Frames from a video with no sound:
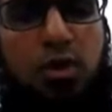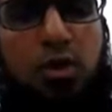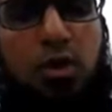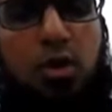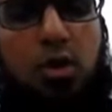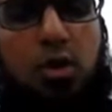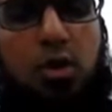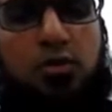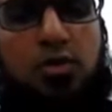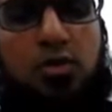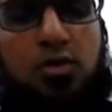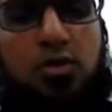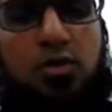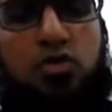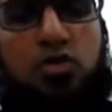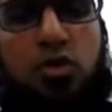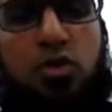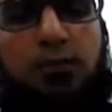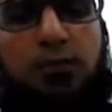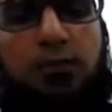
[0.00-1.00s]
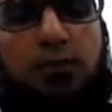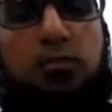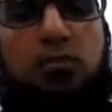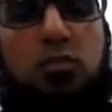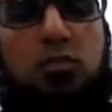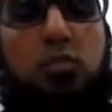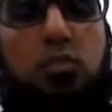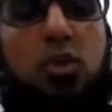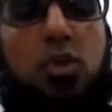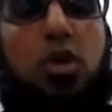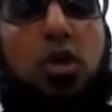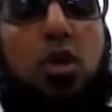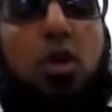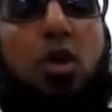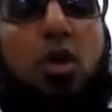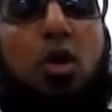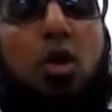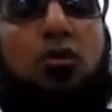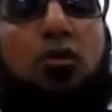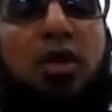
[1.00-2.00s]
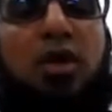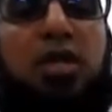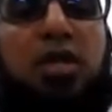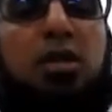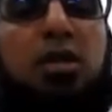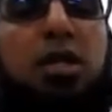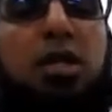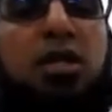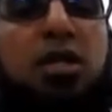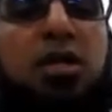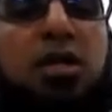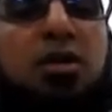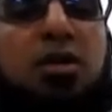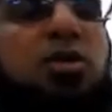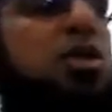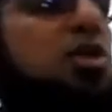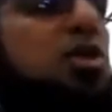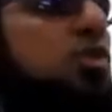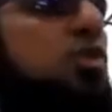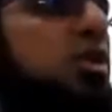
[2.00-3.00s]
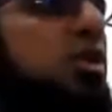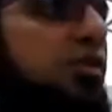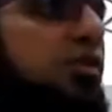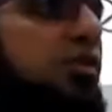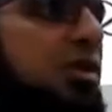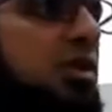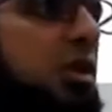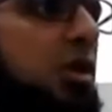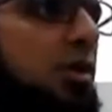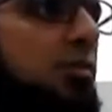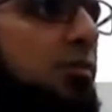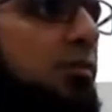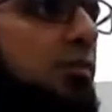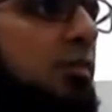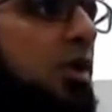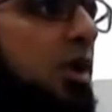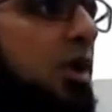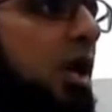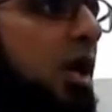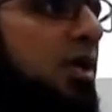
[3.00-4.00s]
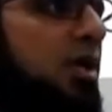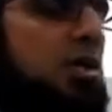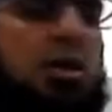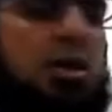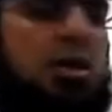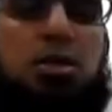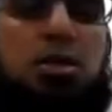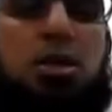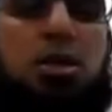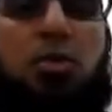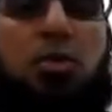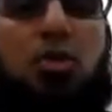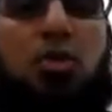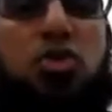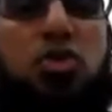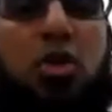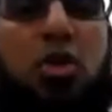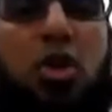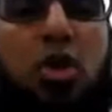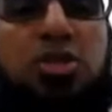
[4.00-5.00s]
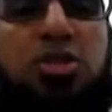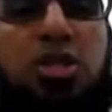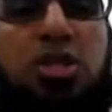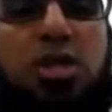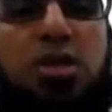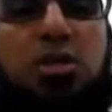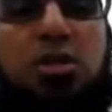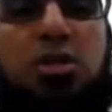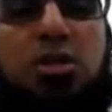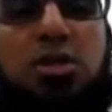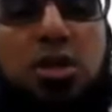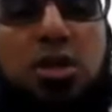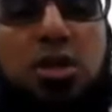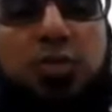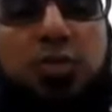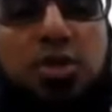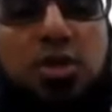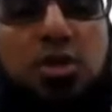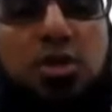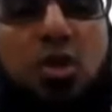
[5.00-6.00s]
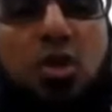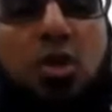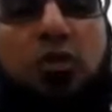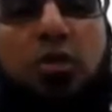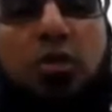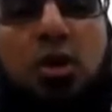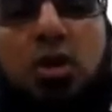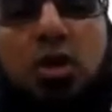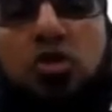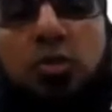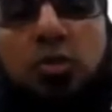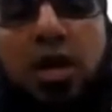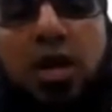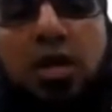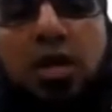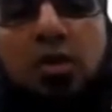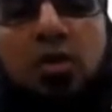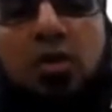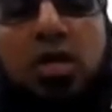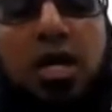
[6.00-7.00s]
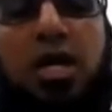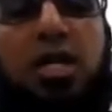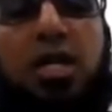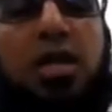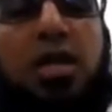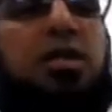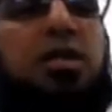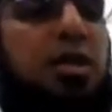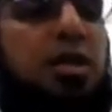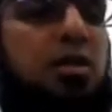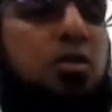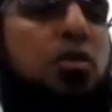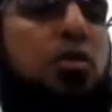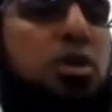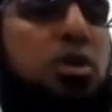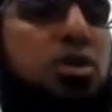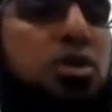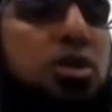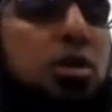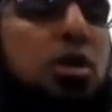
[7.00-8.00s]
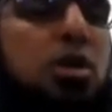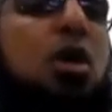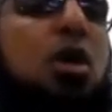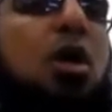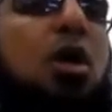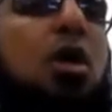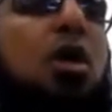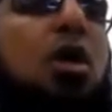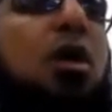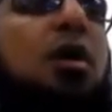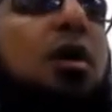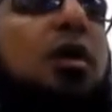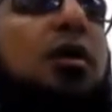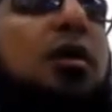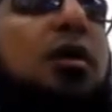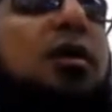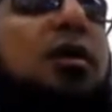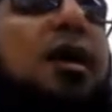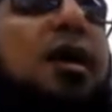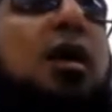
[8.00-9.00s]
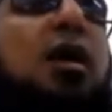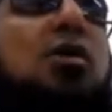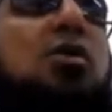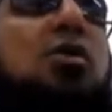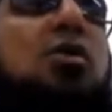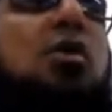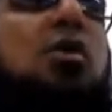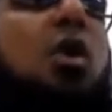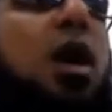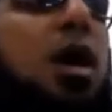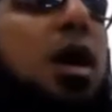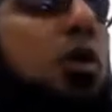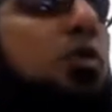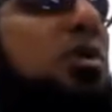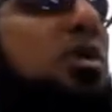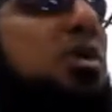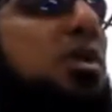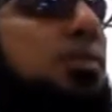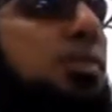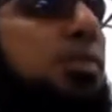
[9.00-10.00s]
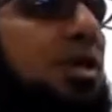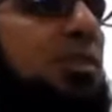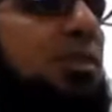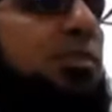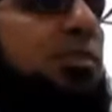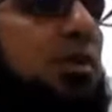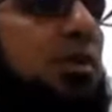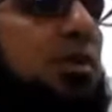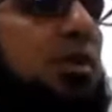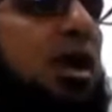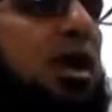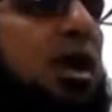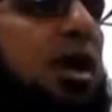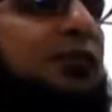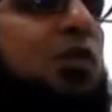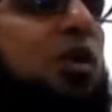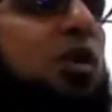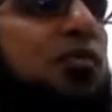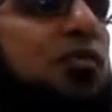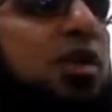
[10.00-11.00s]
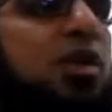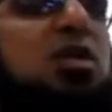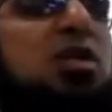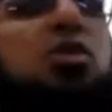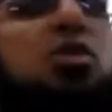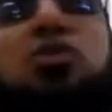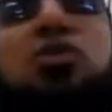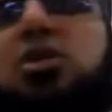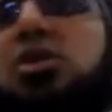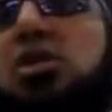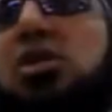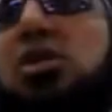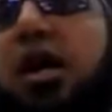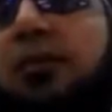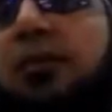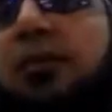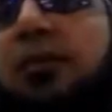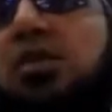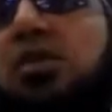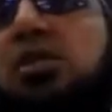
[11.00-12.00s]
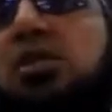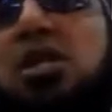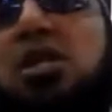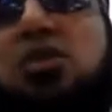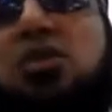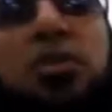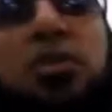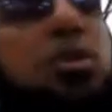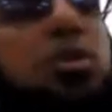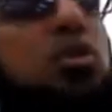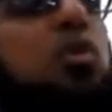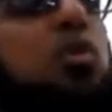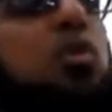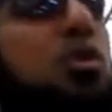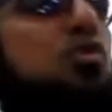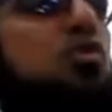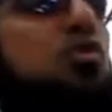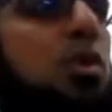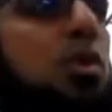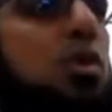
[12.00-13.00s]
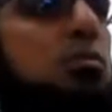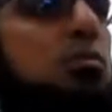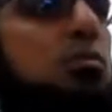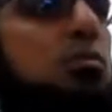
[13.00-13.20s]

uh, of the surah, finally, it agrees with the fitrah. And it is the most logical description of Allah subhanahu wa ta'ala in any religion. You know how many people have converted to Islam just from this one surah?